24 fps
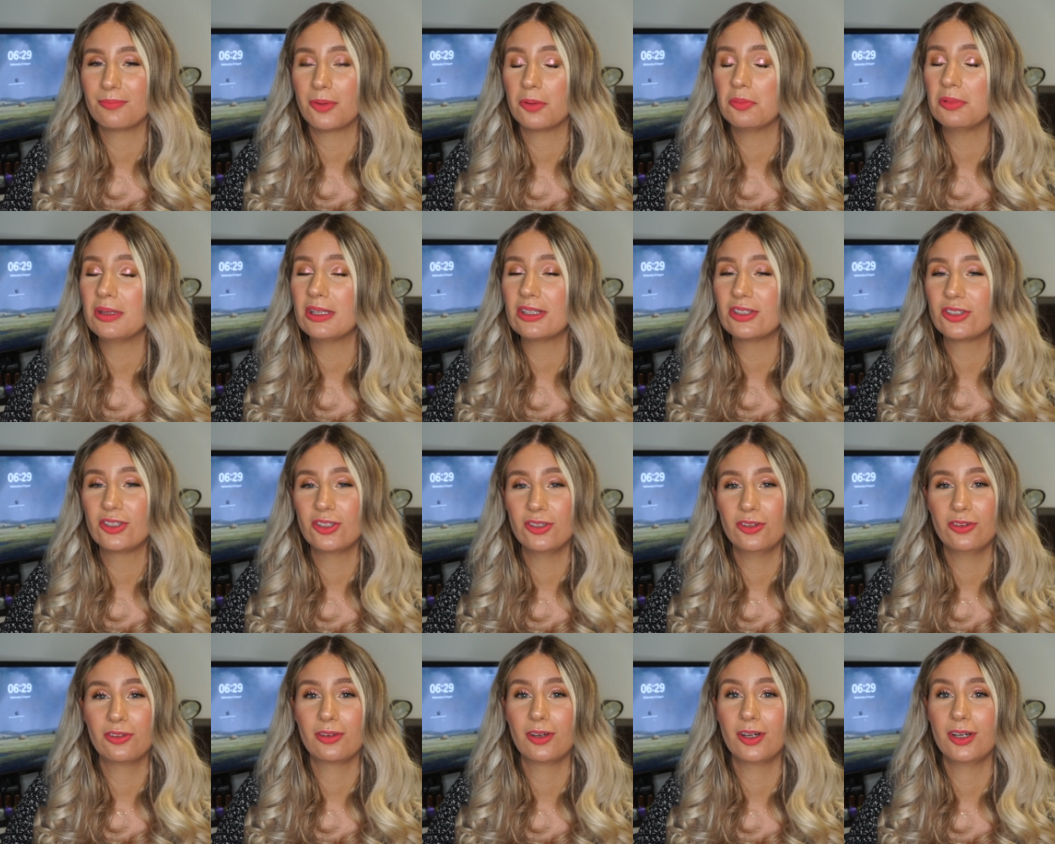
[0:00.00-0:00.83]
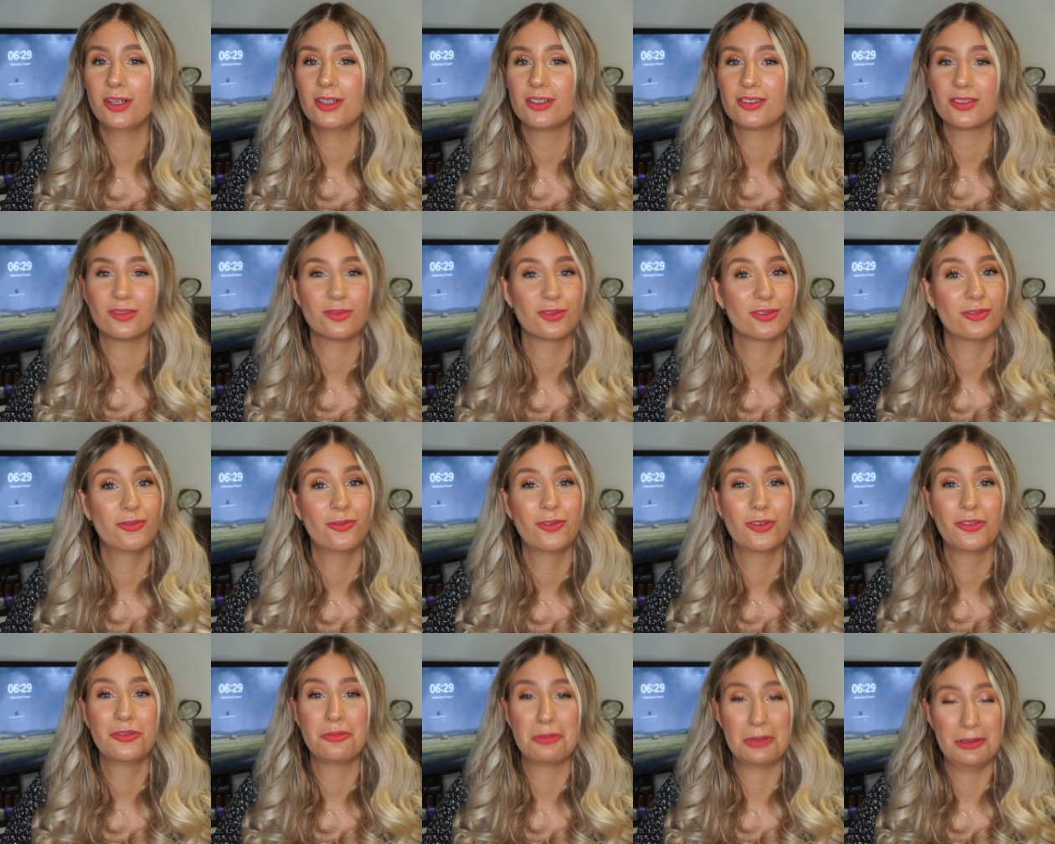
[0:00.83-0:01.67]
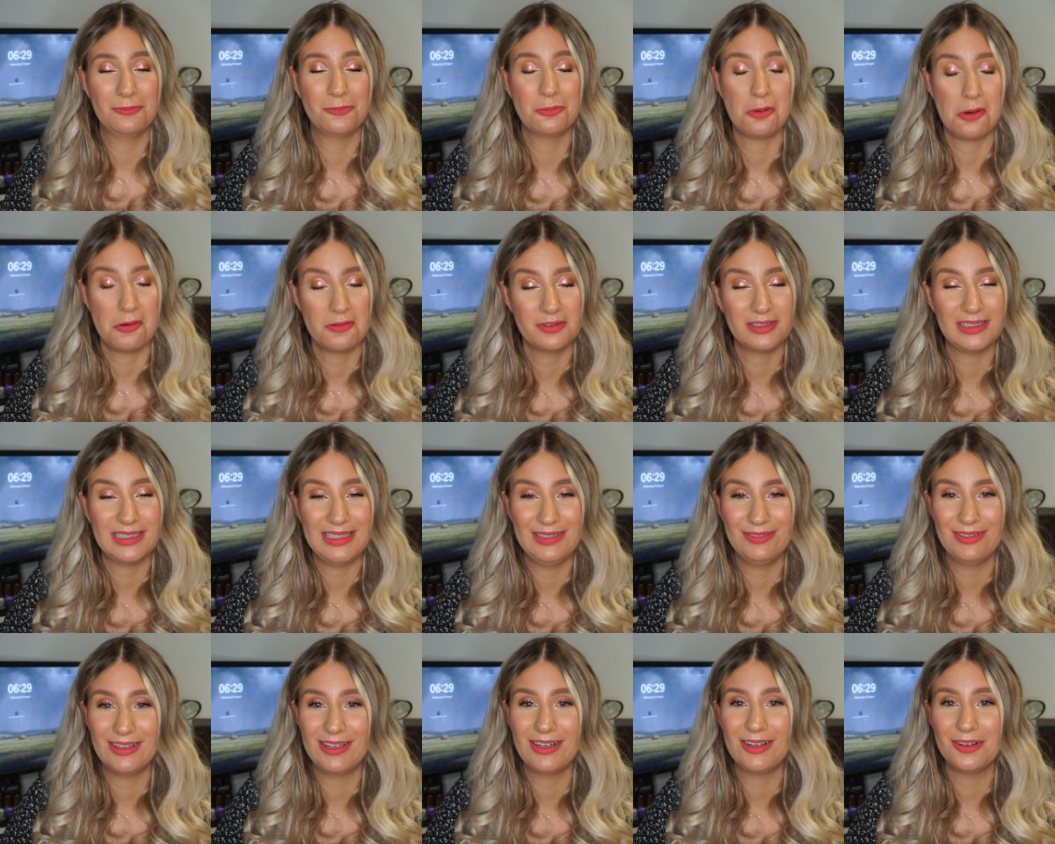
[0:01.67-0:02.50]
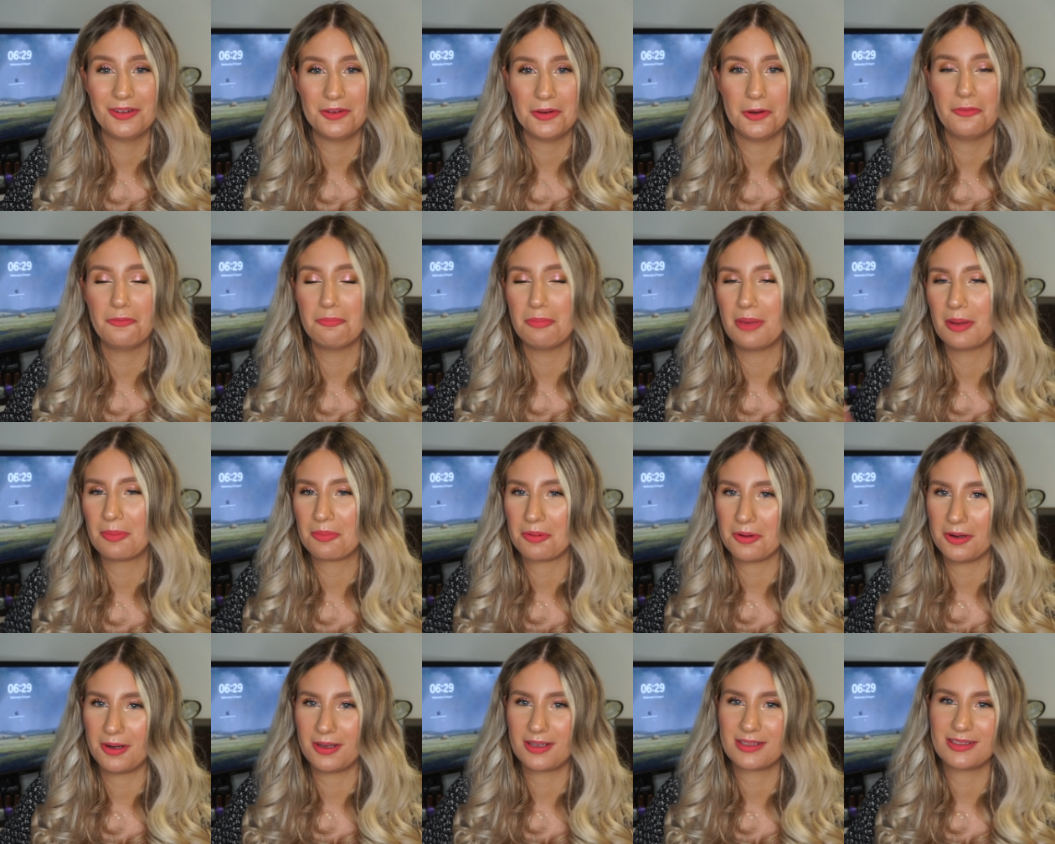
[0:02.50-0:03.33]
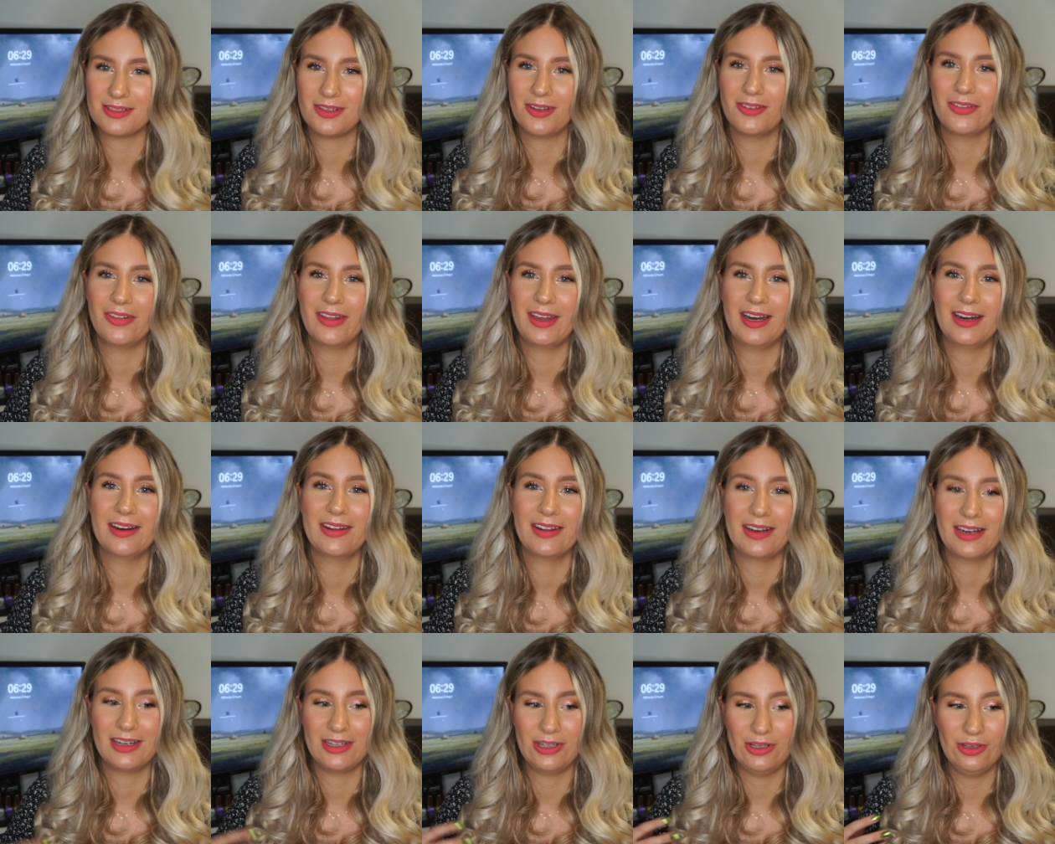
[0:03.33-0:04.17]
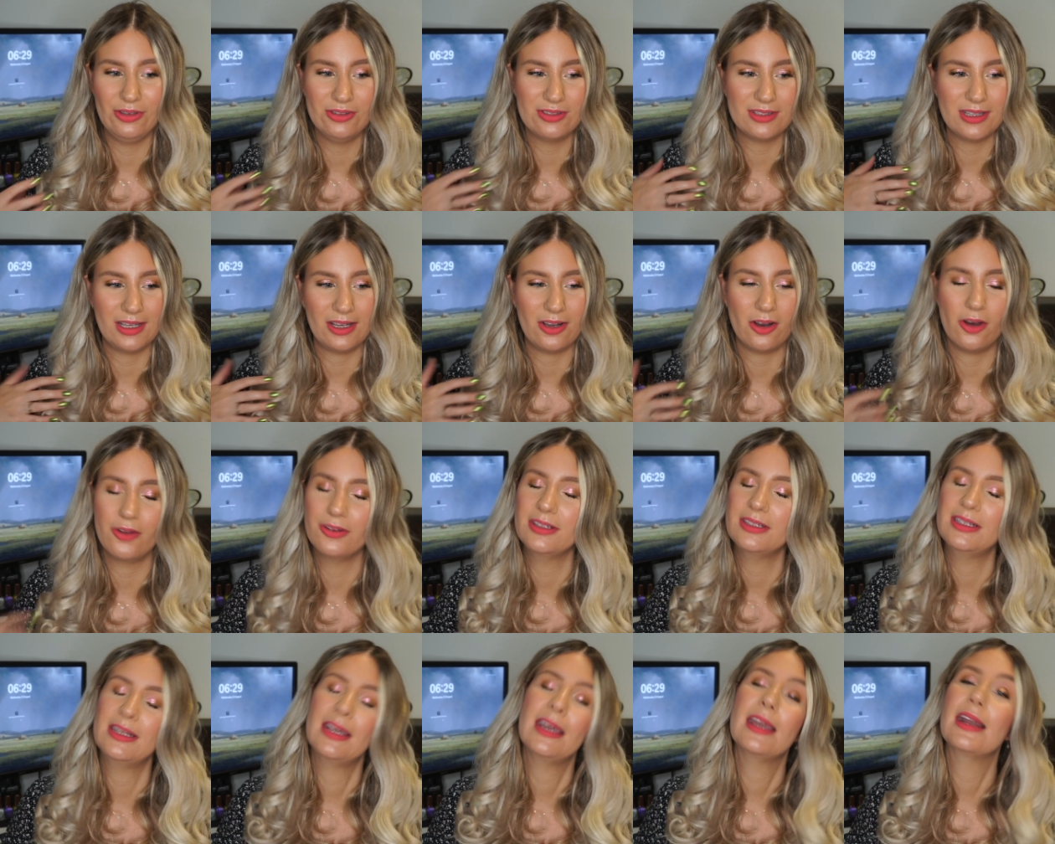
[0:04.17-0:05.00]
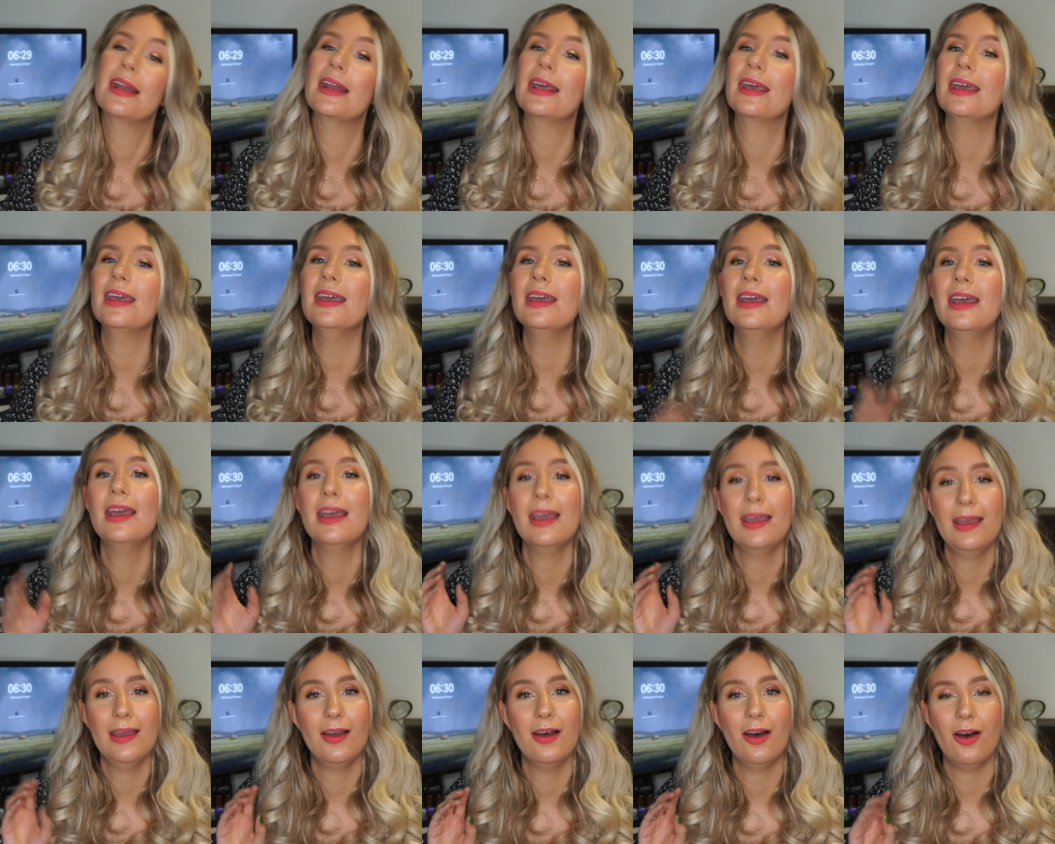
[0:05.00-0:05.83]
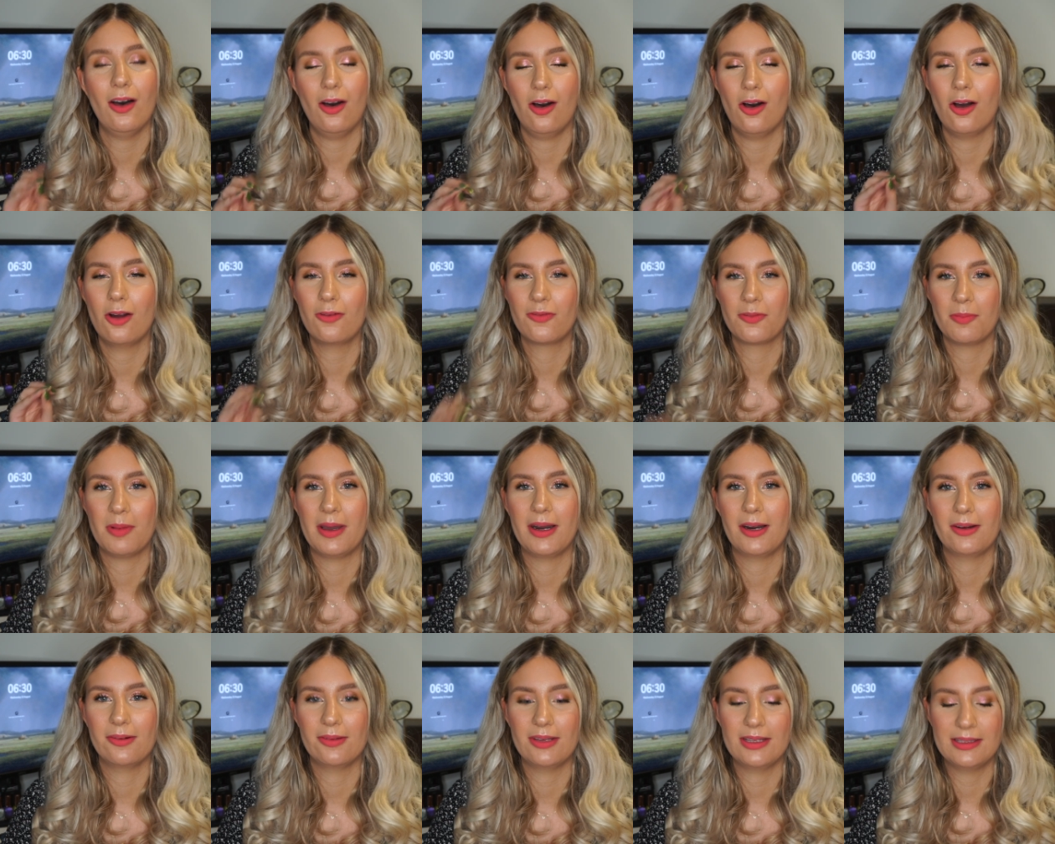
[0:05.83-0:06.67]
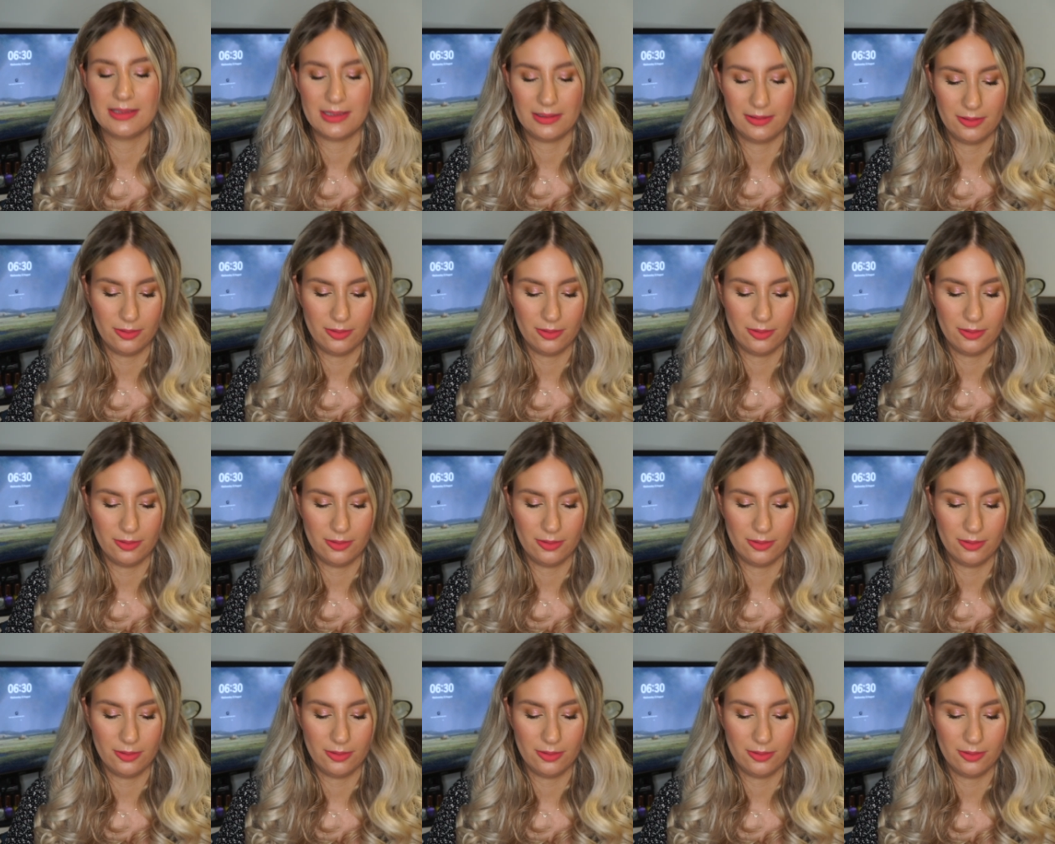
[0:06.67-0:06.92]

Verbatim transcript: probably two thirds or three fourths even of my products on there that I use like on the daily are from Ana Luisa.